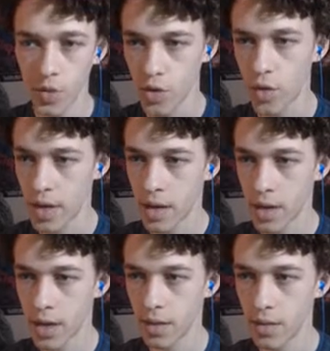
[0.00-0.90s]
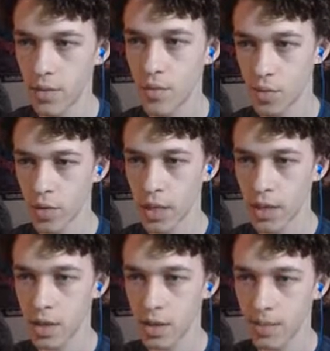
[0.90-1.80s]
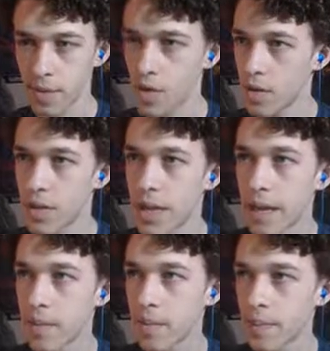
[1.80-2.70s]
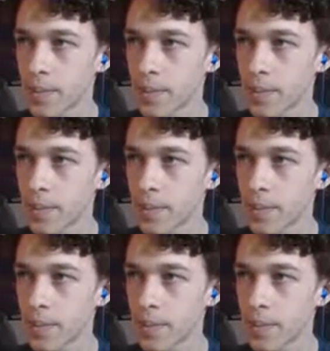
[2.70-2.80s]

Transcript: saw that, right? You saw that shit. God damn.